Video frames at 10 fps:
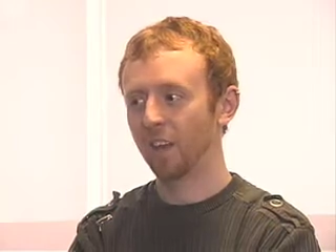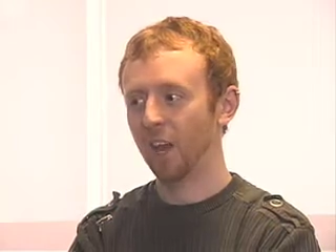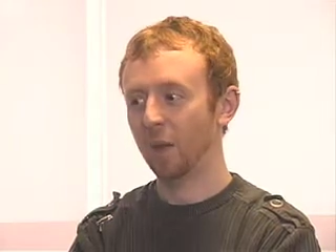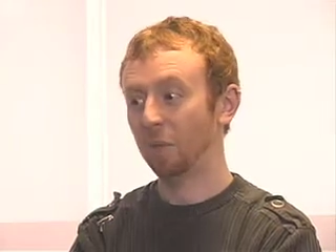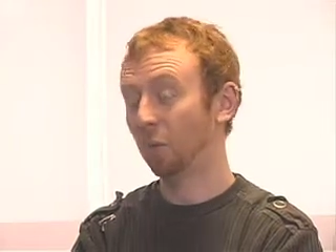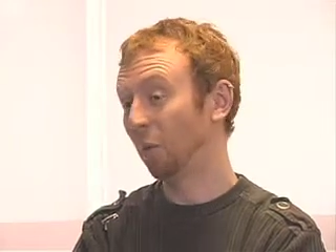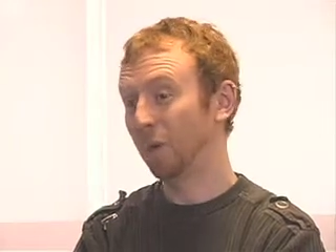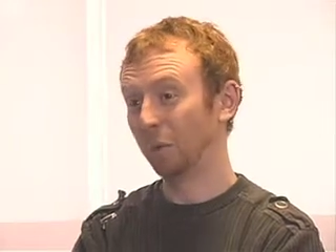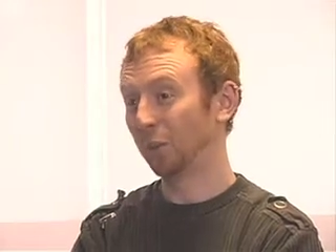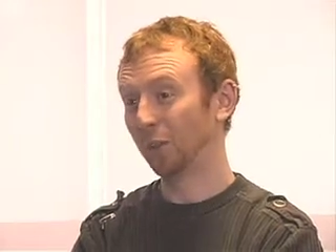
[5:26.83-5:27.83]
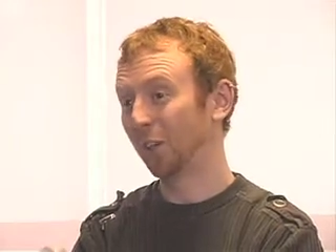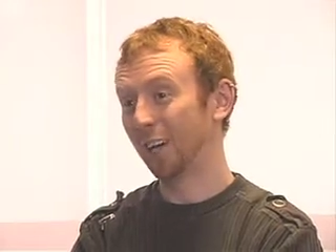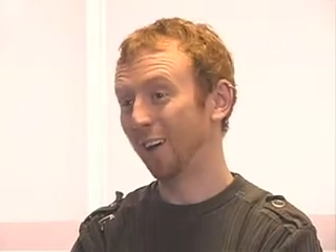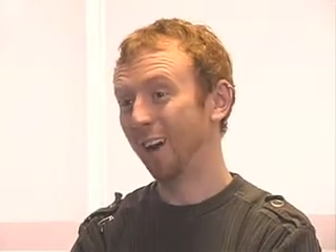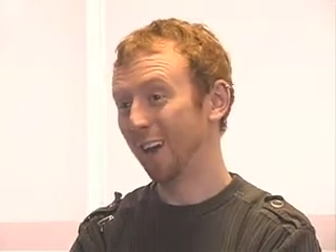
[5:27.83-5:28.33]
I mean, we'll be able to look
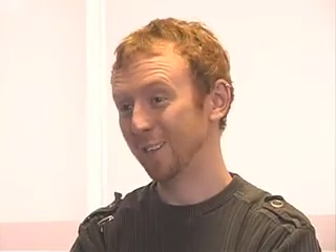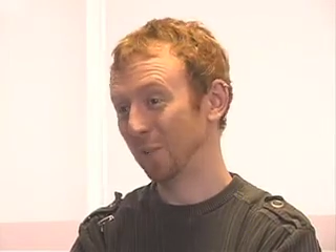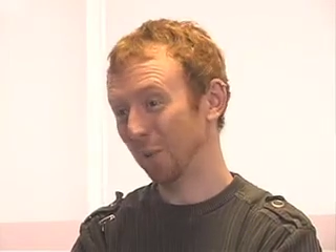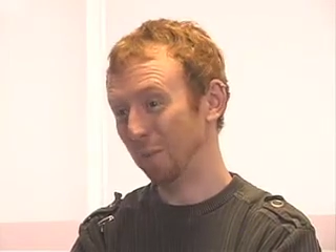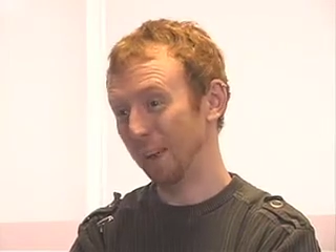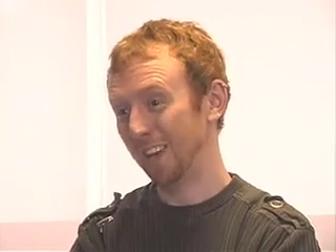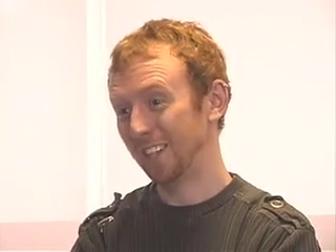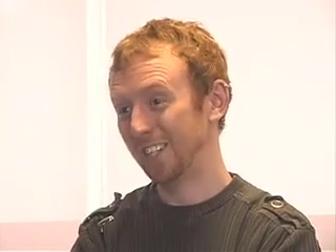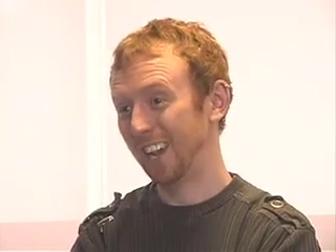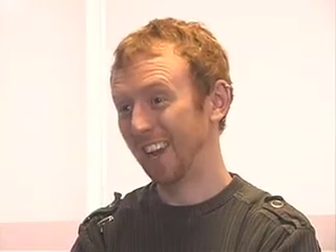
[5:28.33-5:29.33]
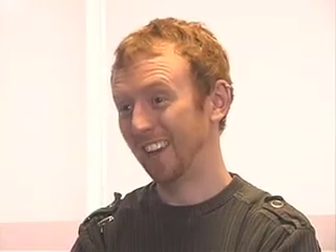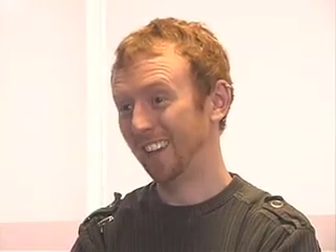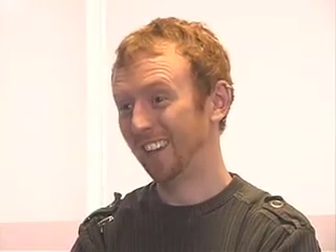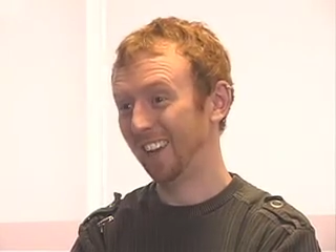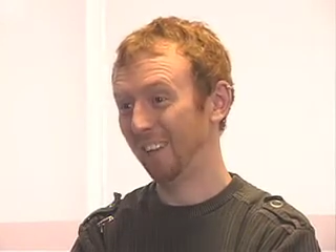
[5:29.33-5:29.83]
at our high score page,
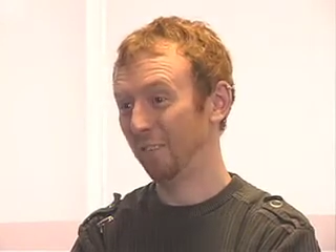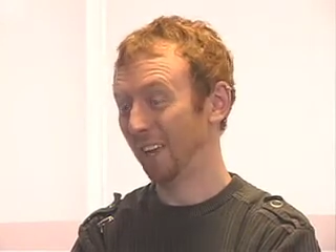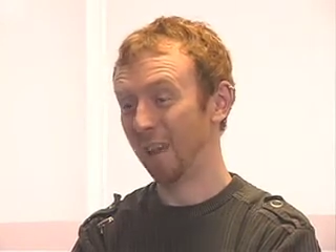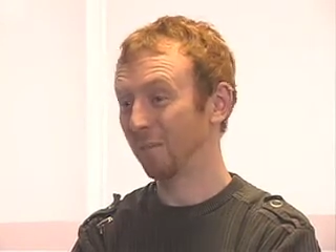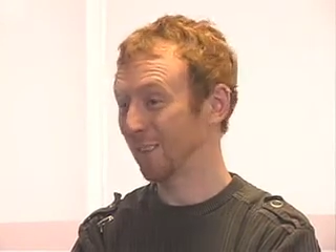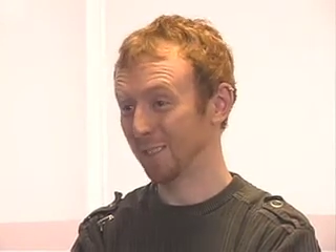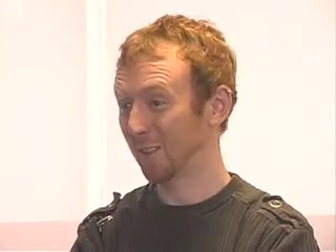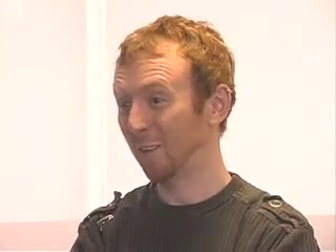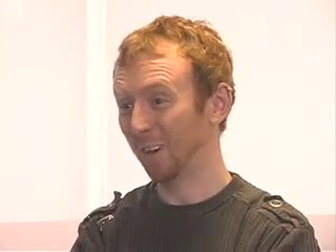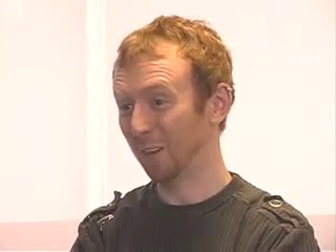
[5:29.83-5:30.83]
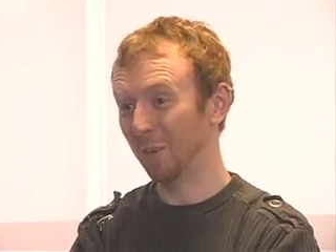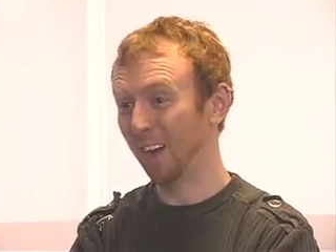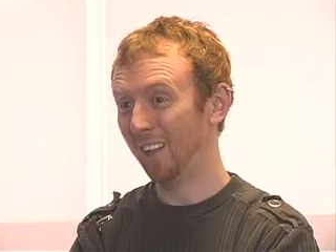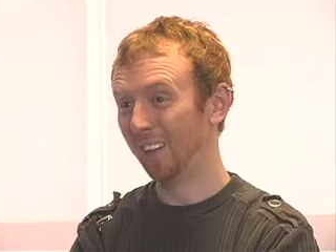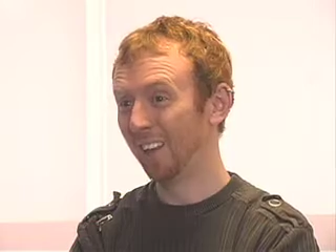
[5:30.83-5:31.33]
and if a gamer is scoring
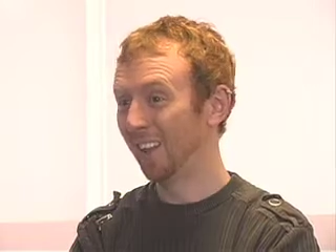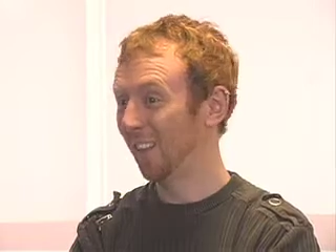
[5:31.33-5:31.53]
well,